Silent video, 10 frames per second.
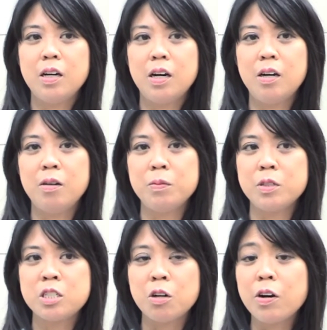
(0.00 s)
um,
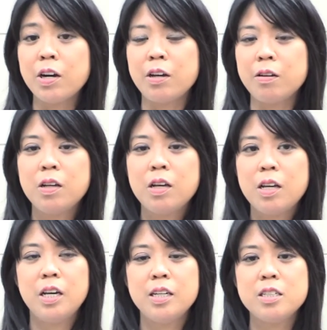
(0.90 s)
story.
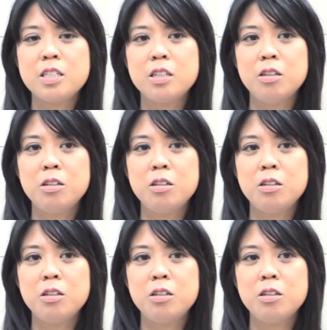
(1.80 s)
And so